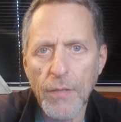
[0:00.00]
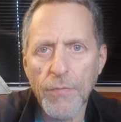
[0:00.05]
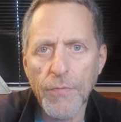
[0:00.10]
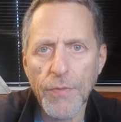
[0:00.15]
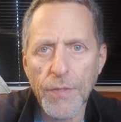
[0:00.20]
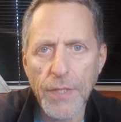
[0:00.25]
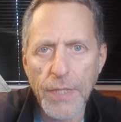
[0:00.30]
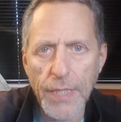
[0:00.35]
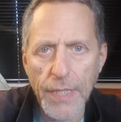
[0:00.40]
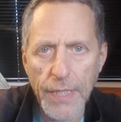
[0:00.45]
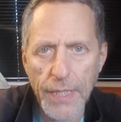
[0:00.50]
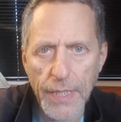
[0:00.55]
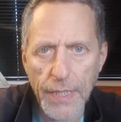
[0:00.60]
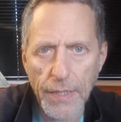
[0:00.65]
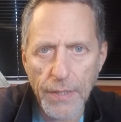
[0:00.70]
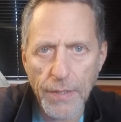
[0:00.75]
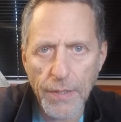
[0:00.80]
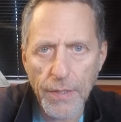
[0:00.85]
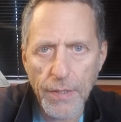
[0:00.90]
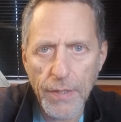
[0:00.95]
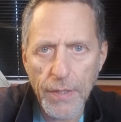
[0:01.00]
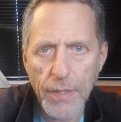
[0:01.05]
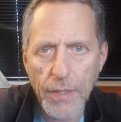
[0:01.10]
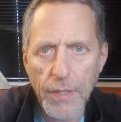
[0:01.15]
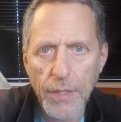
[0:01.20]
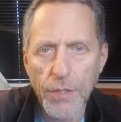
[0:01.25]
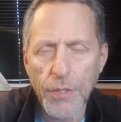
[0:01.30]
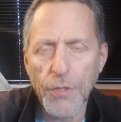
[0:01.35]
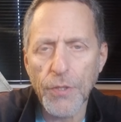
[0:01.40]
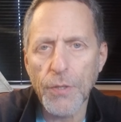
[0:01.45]
fatigued,
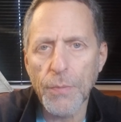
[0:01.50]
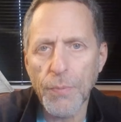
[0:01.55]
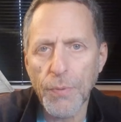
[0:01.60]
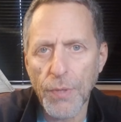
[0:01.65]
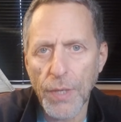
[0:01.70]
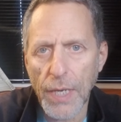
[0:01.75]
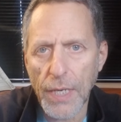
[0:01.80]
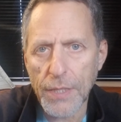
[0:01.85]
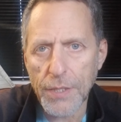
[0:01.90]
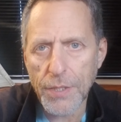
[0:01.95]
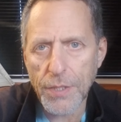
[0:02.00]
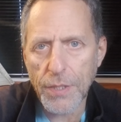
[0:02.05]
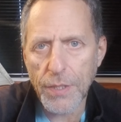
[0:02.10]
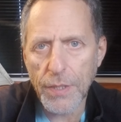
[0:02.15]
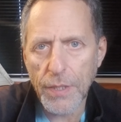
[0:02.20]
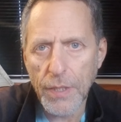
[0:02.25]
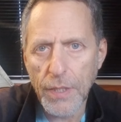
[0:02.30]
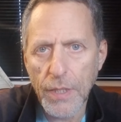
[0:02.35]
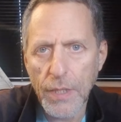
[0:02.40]
you're depressed,